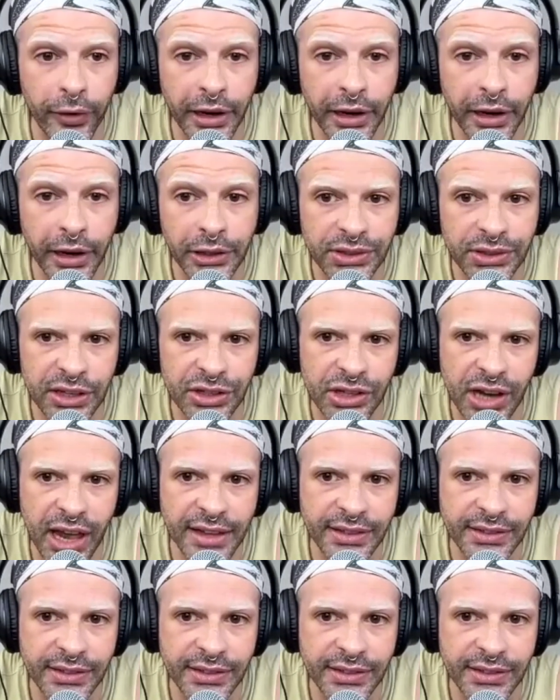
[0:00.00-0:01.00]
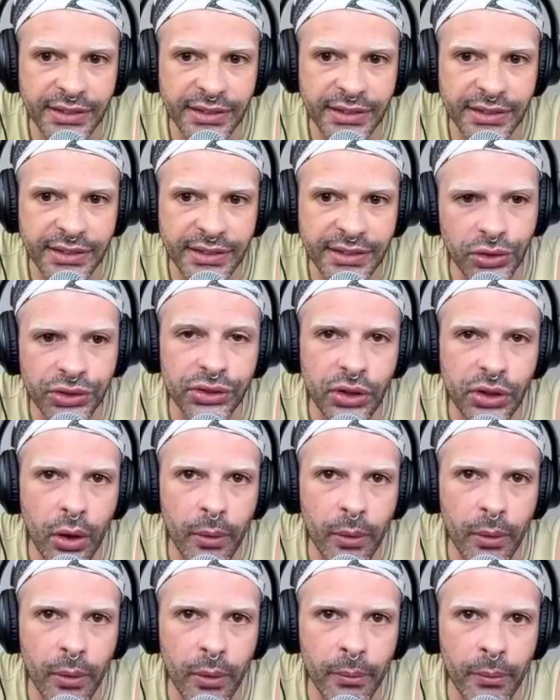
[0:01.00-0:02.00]
free to suggest also
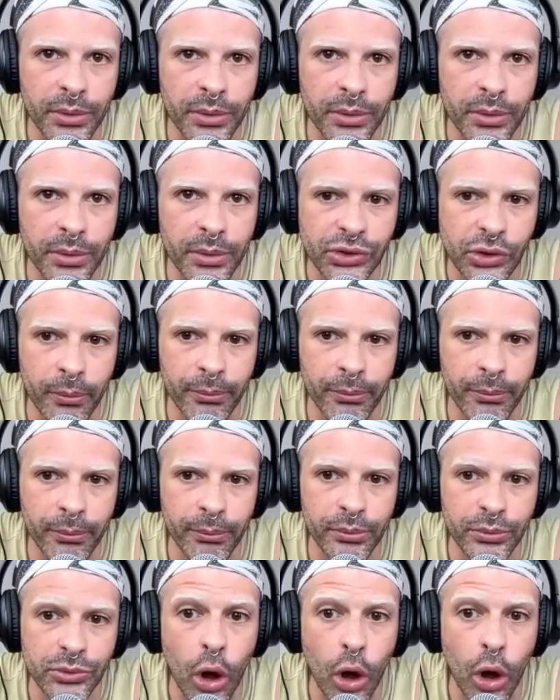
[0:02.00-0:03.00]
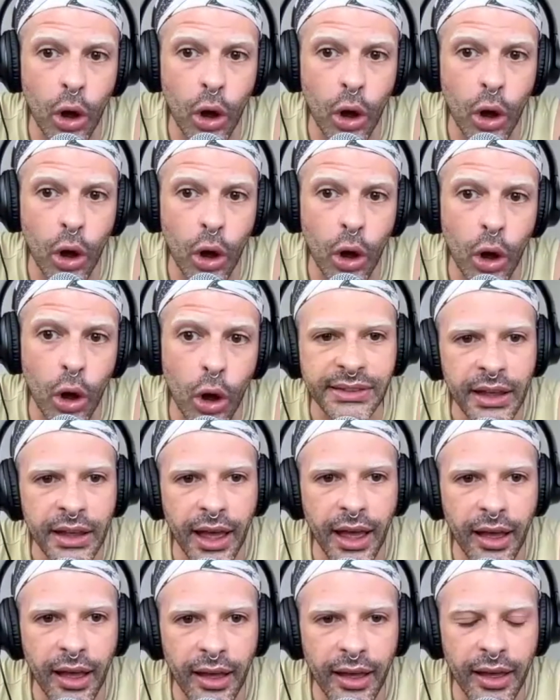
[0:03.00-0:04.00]
some topics
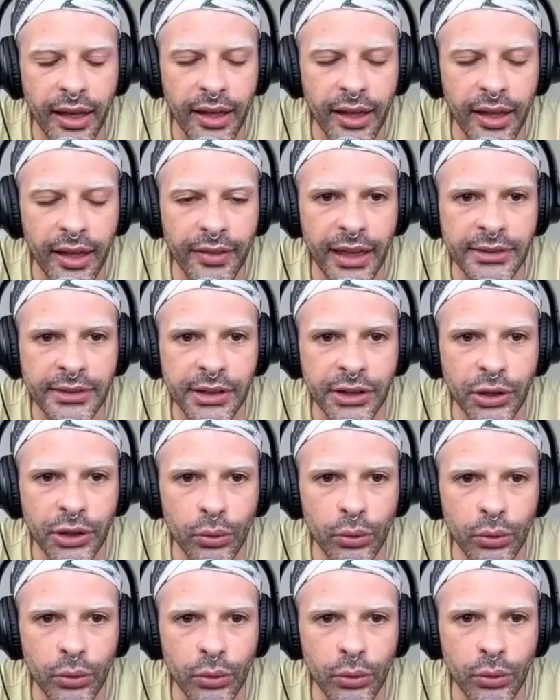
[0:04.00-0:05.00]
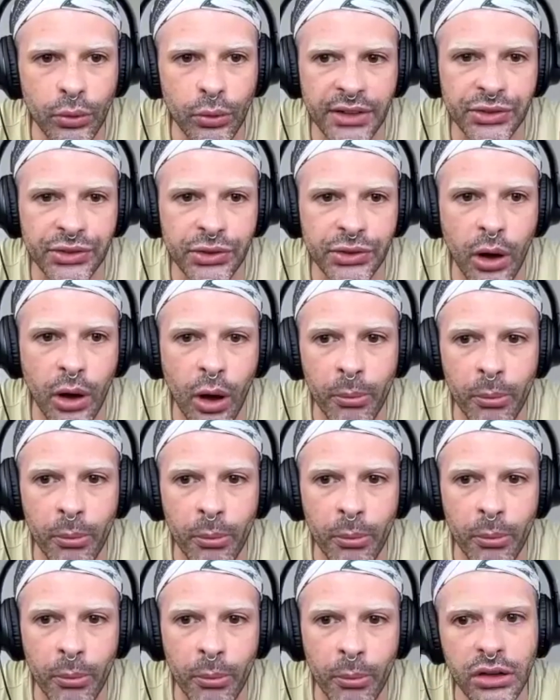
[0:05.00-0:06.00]
that you want us to
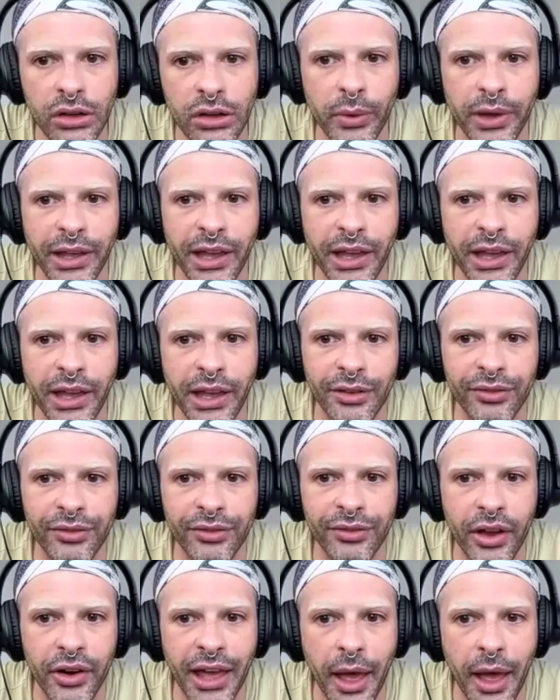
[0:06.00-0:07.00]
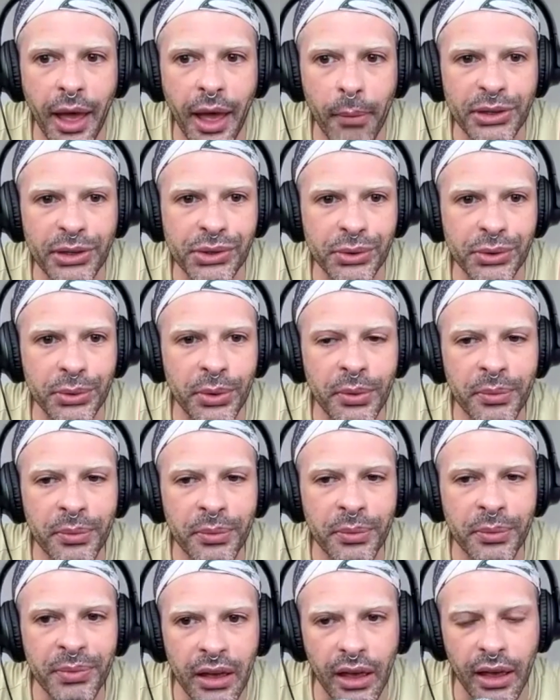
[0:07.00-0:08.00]
comment on. We are very happy
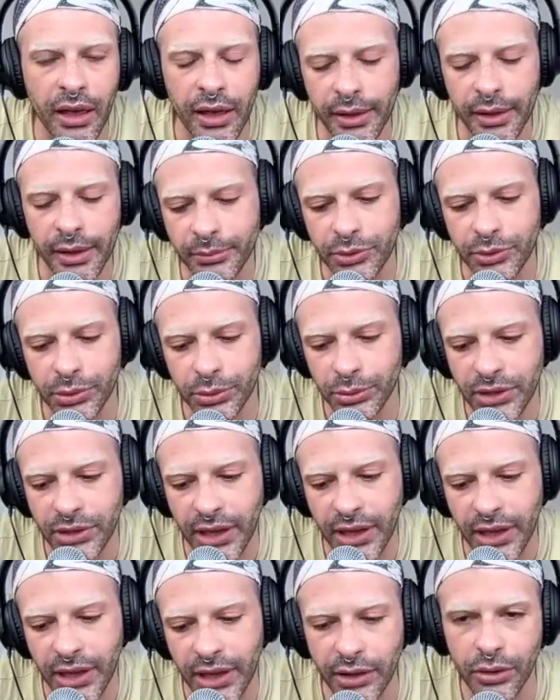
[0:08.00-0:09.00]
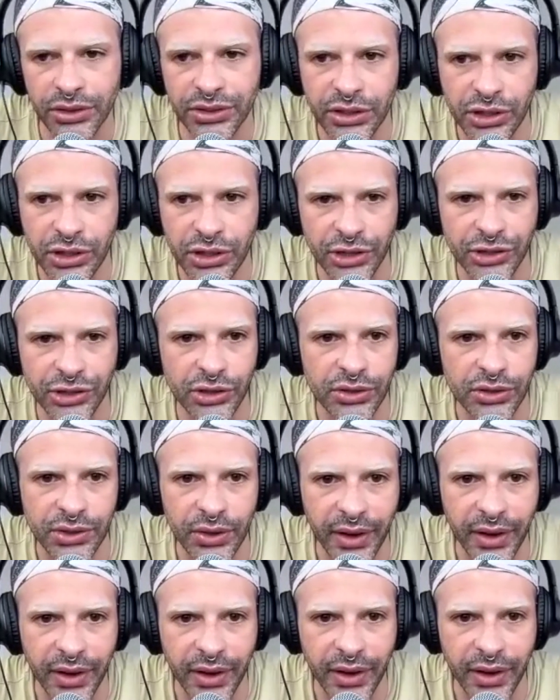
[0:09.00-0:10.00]
to take your
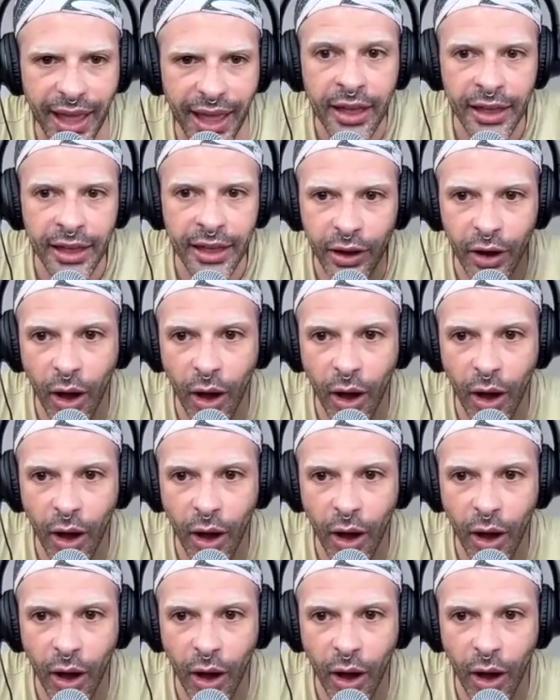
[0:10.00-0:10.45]
suggestions. Okay.